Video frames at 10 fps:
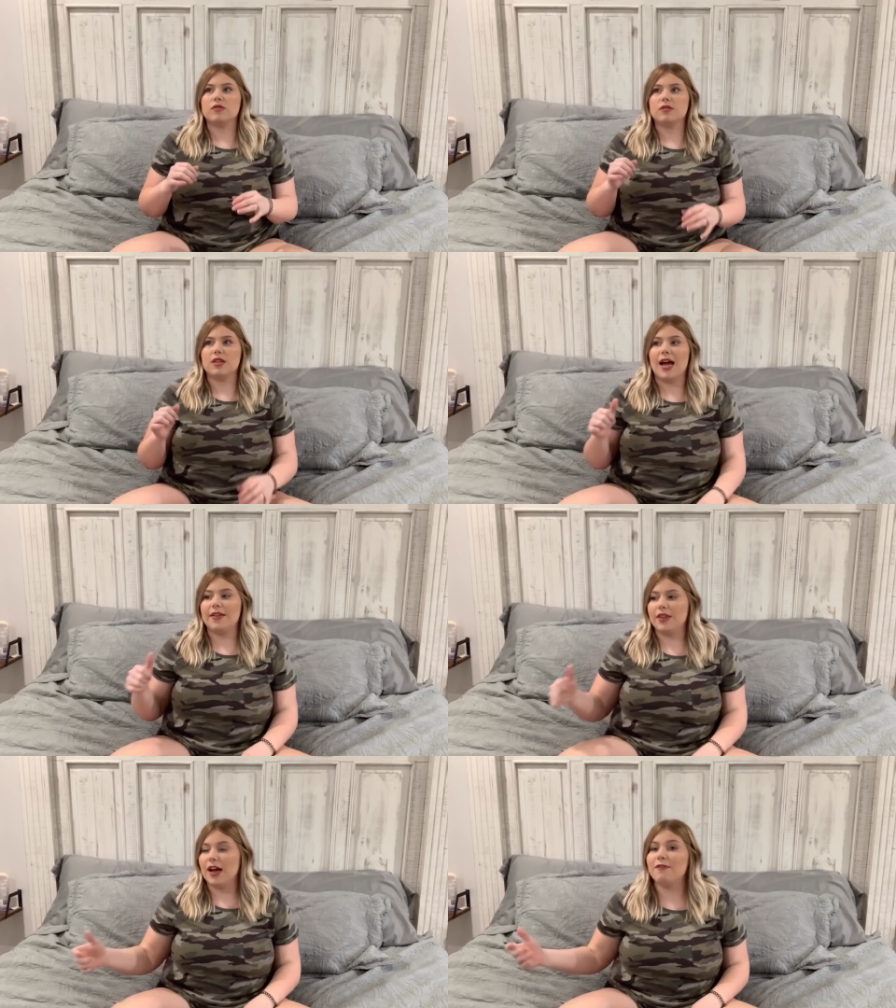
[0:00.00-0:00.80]
I,
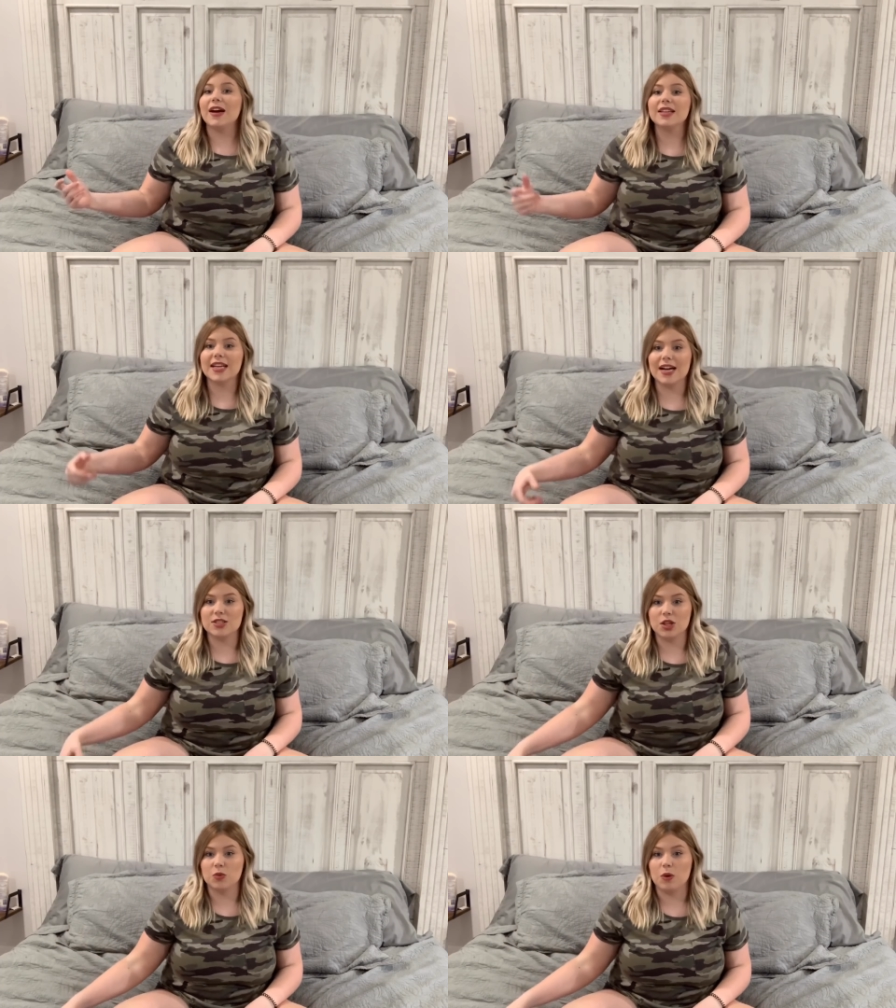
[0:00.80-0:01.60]
I finally got to
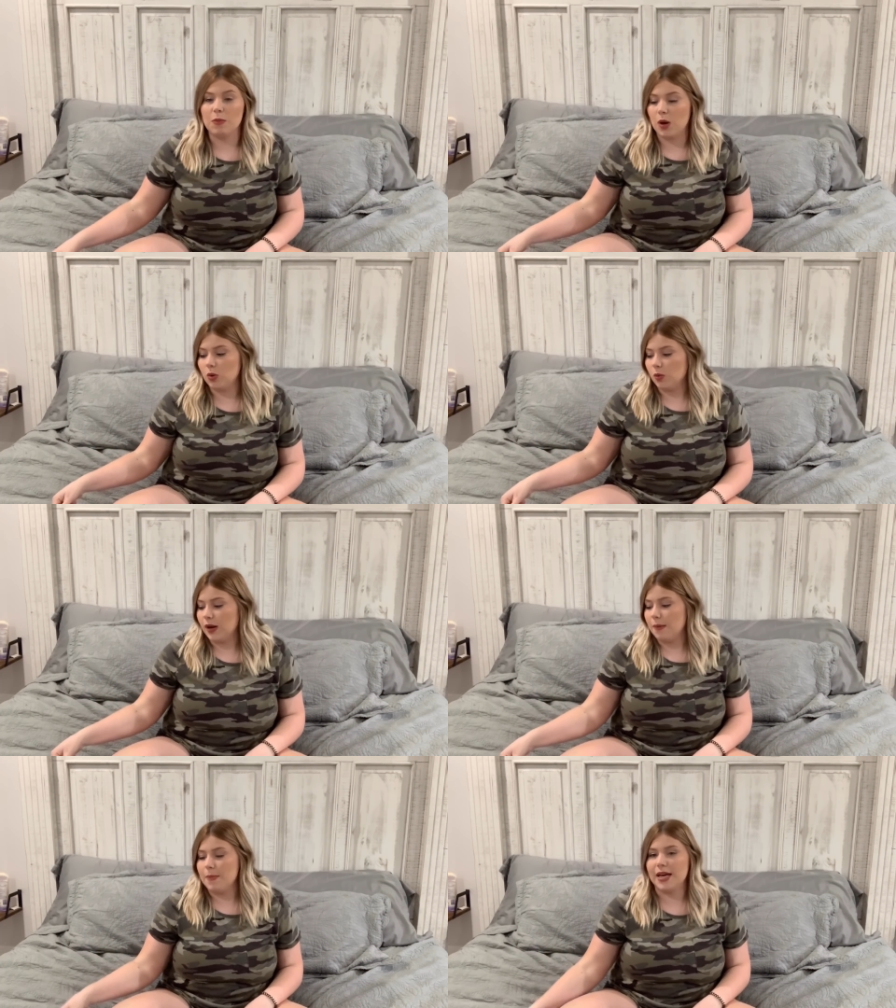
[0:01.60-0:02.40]
the remote
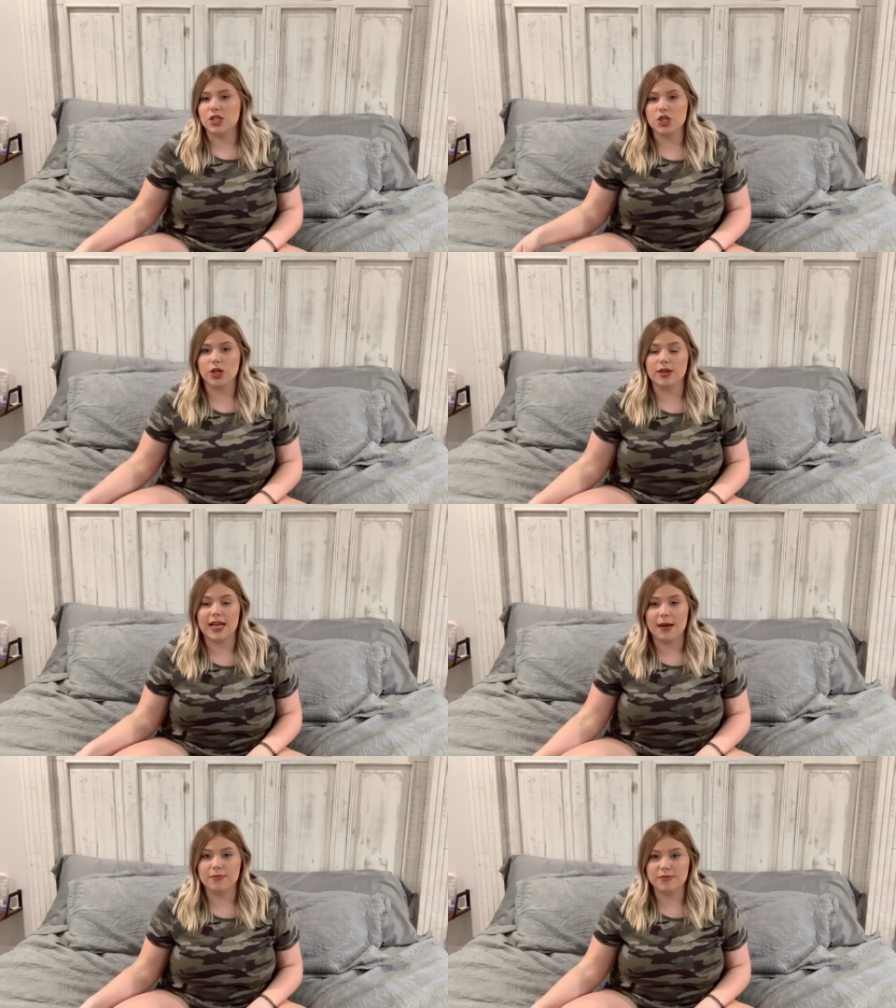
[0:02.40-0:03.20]
and made sure it
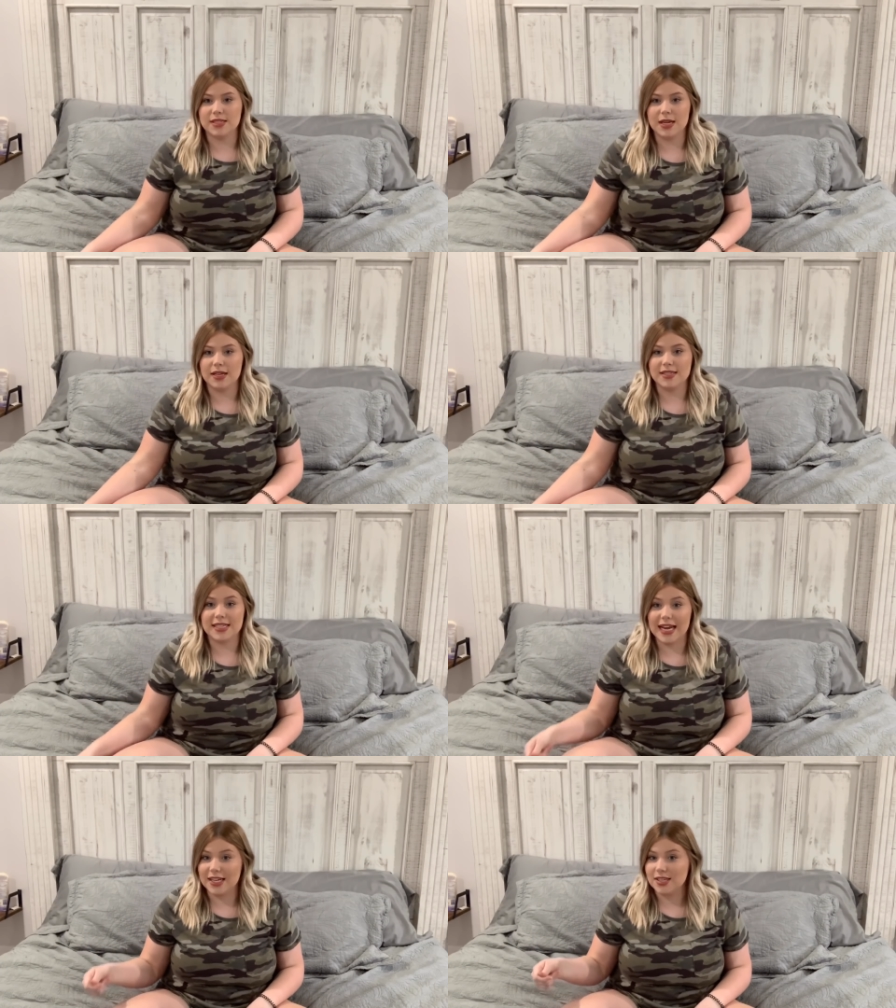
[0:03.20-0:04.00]
kept st
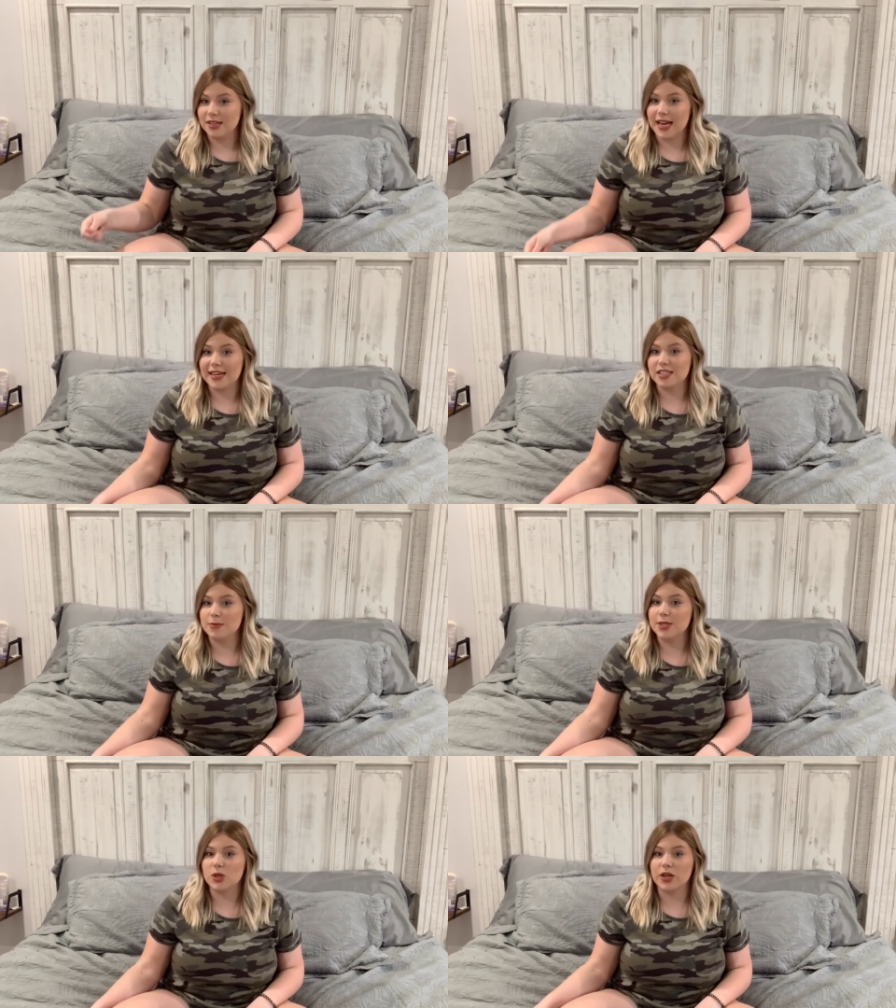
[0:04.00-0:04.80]
stayed next to me
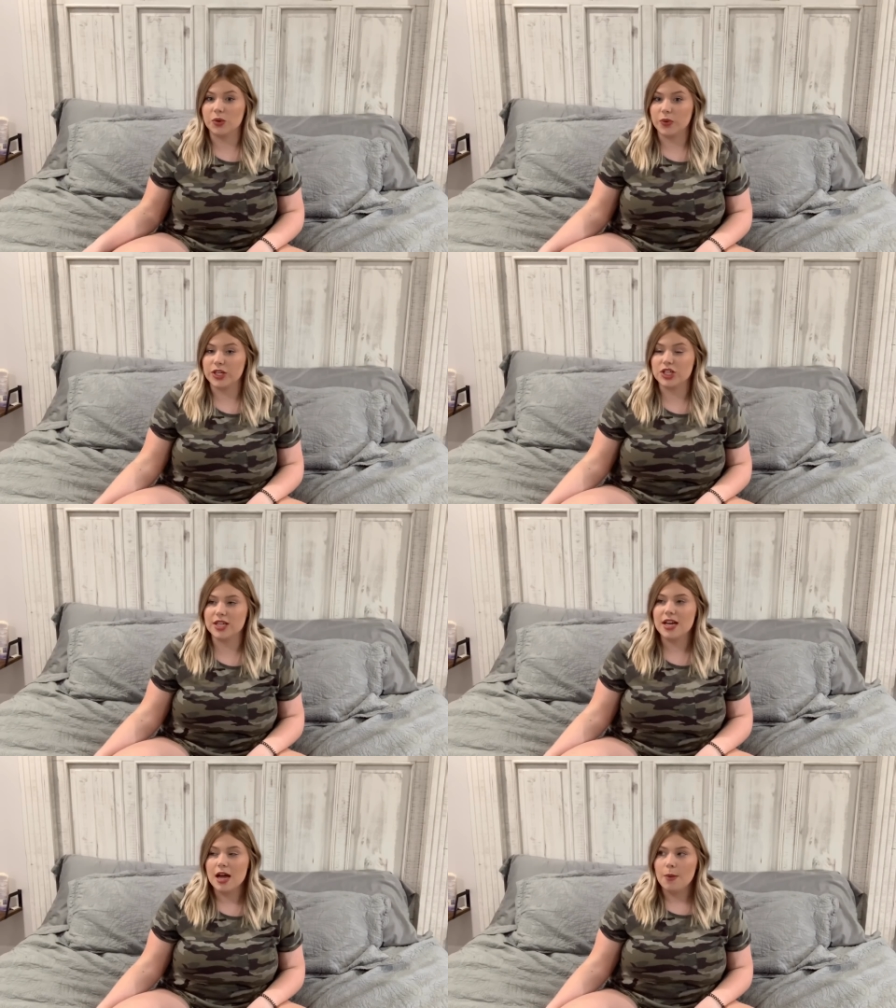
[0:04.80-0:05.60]
so I could reach it.
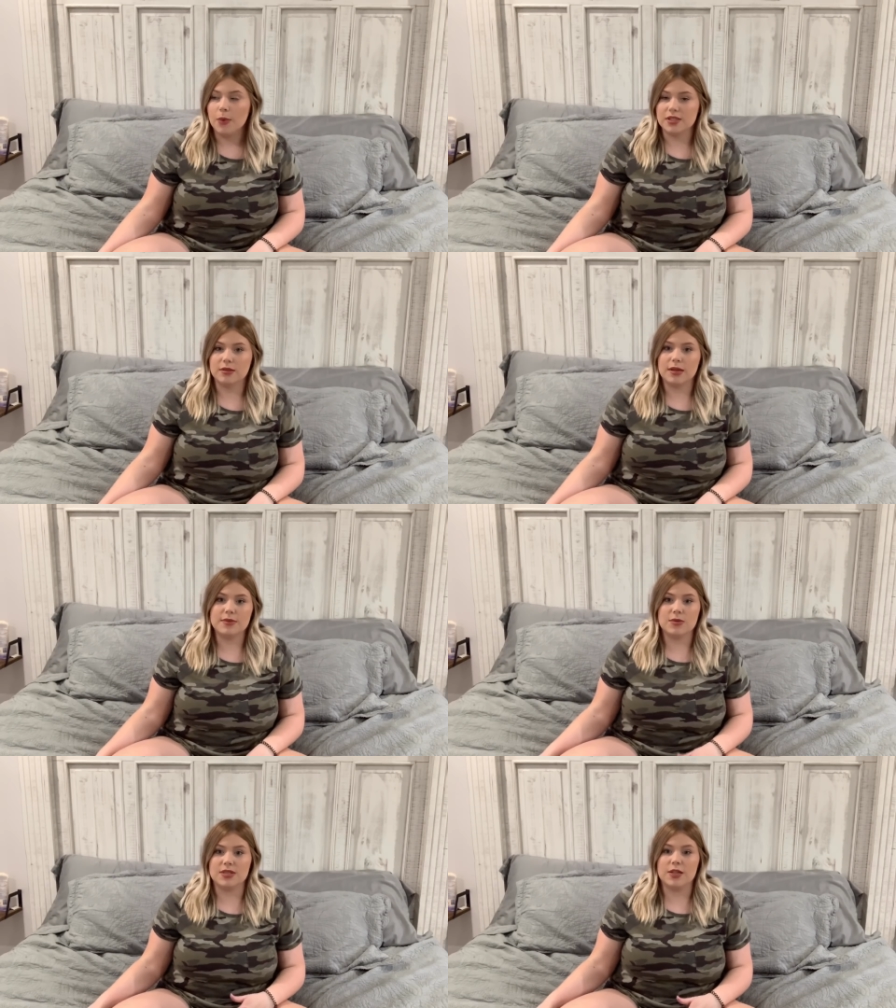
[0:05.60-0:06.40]
But sometimes
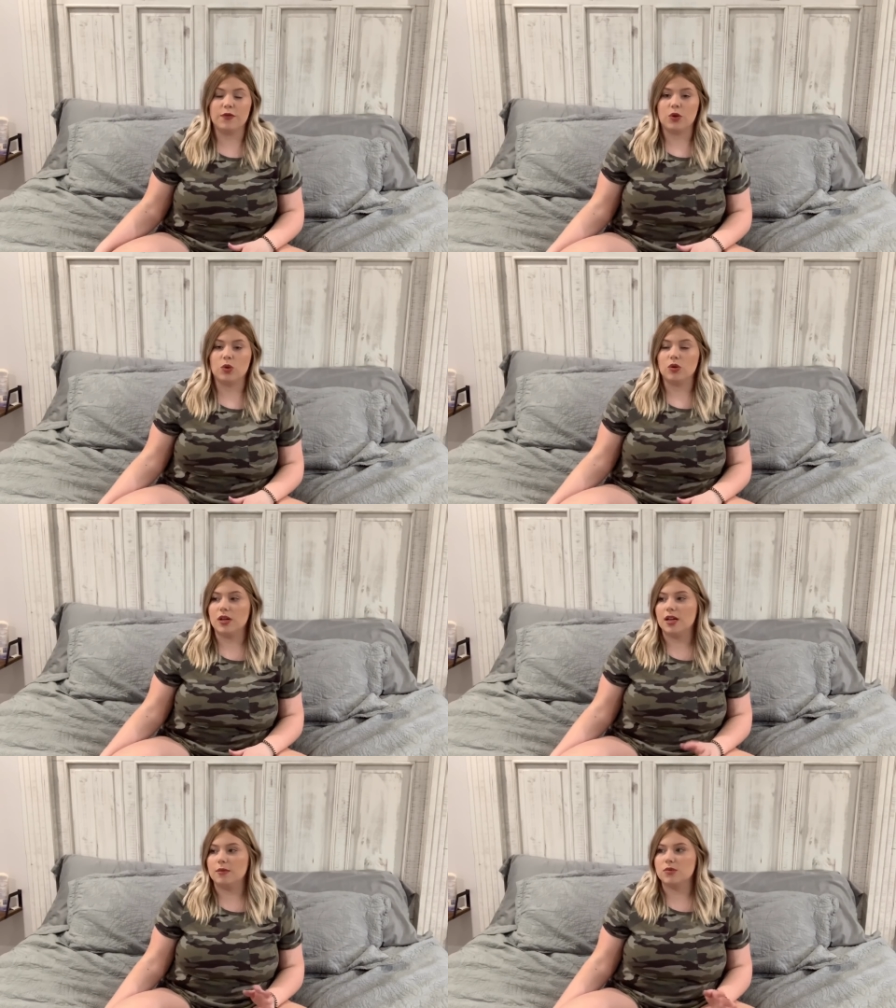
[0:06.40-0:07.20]
it was difficult,
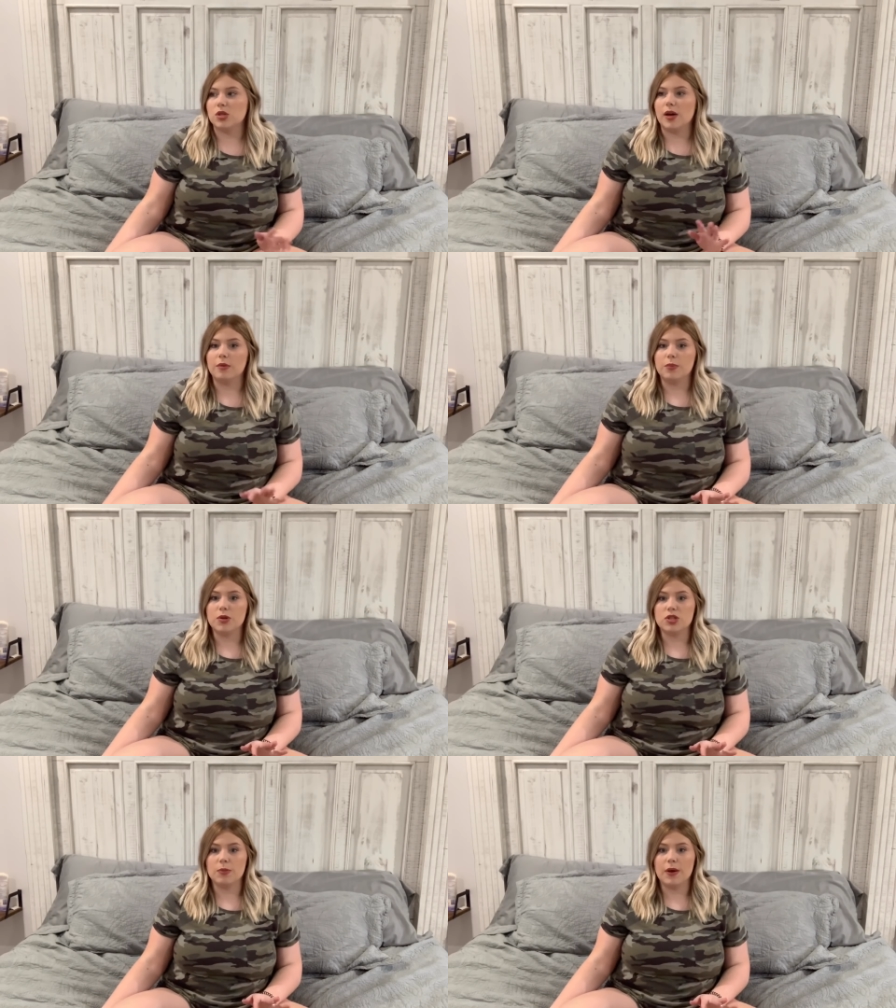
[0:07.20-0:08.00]
um, so I would push
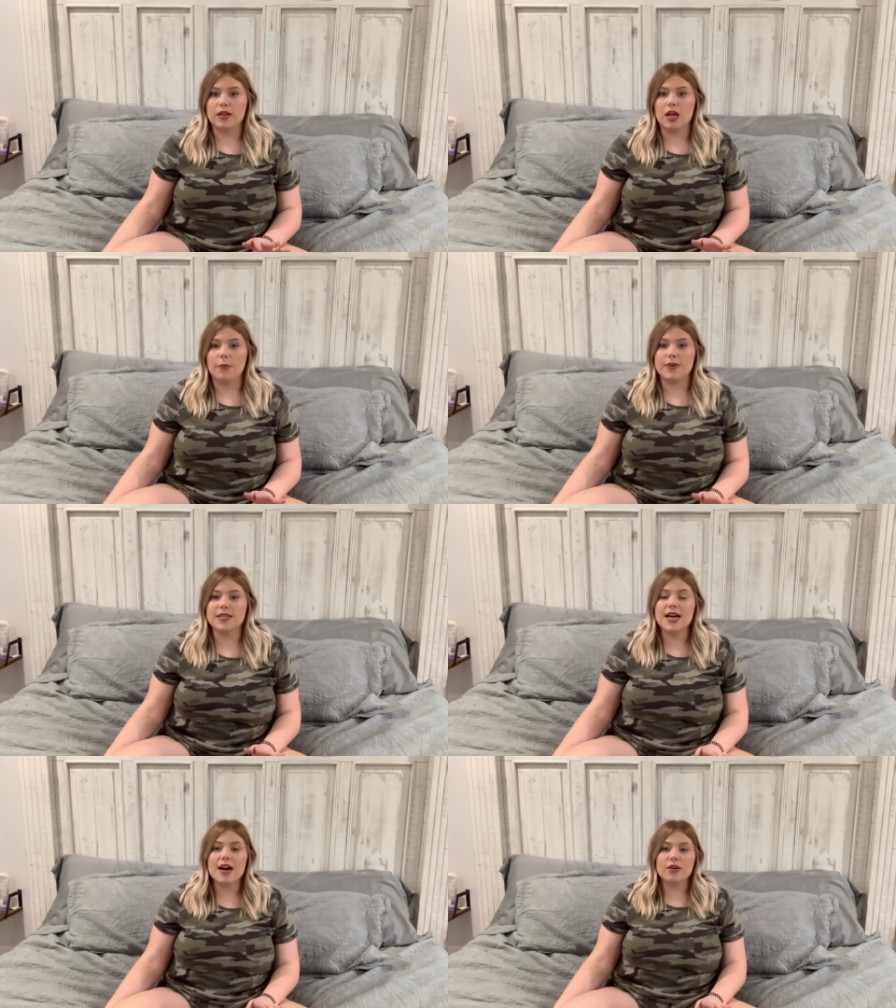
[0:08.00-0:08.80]
the button up and
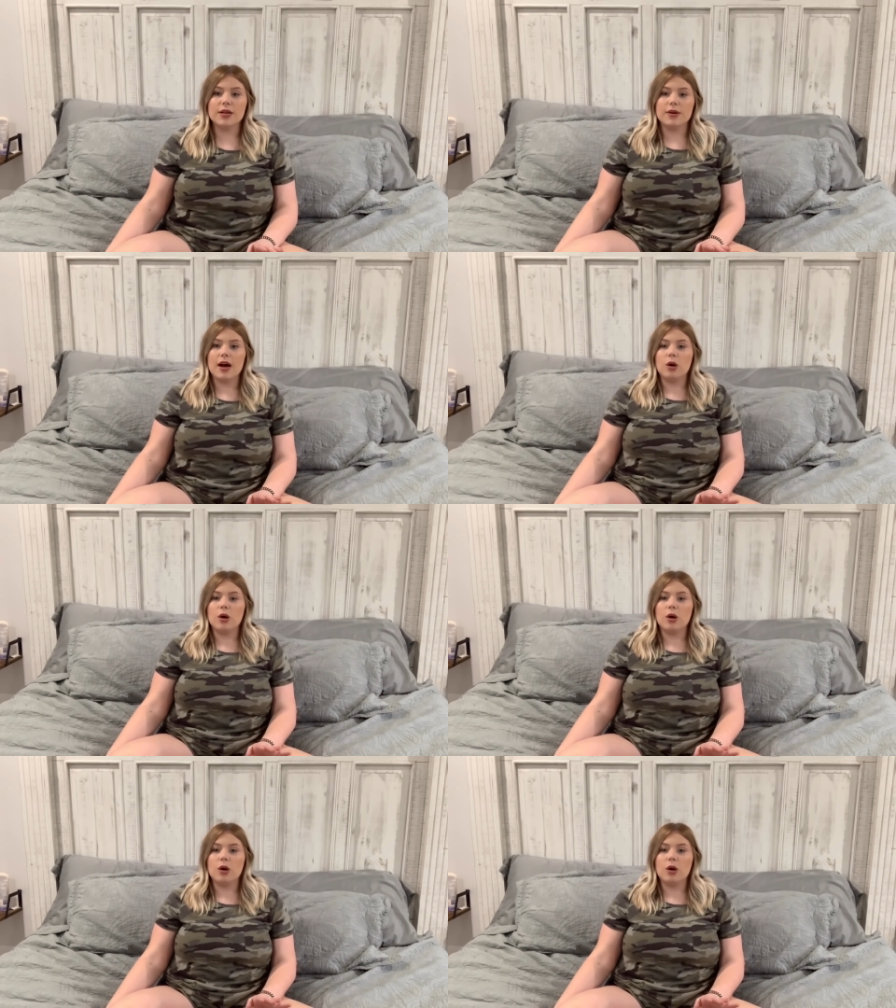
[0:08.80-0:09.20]
down. It would help